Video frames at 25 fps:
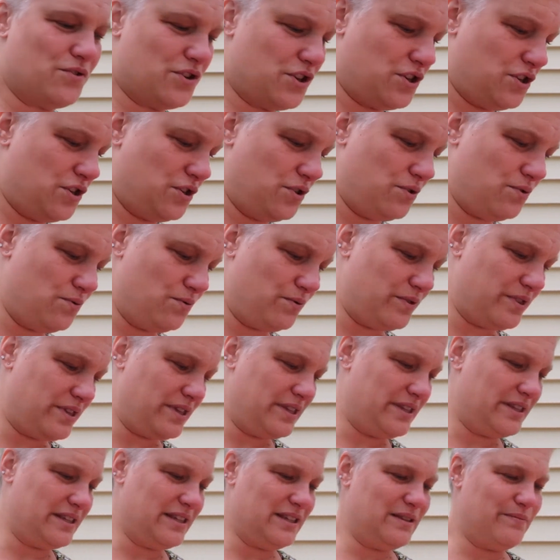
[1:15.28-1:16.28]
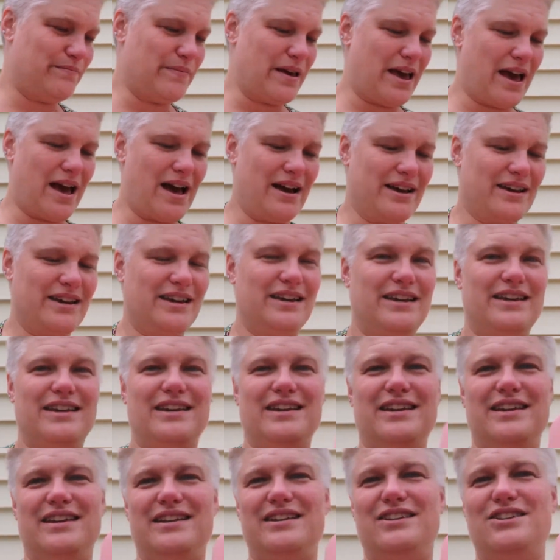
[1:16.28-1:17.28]
cute this is
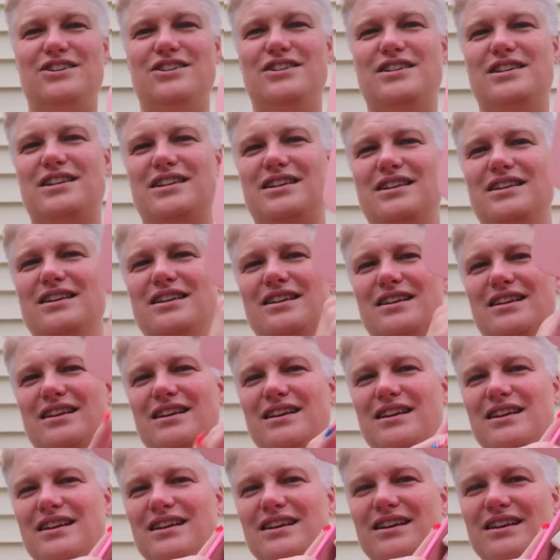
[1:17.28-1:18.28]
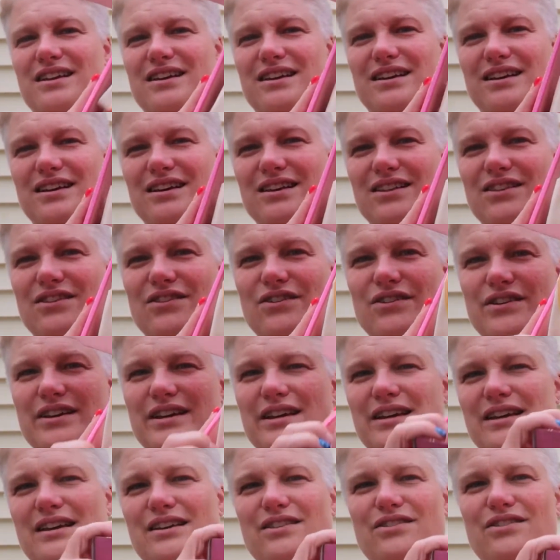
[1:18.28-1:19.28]
packaged. Look at.